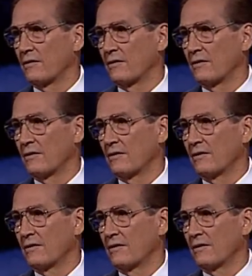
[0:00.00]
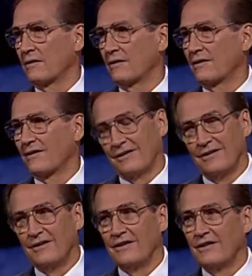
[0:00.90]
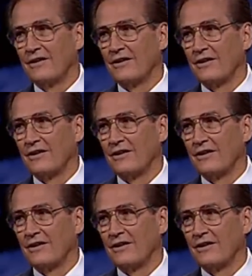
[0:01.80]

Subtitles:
Nobody speaks.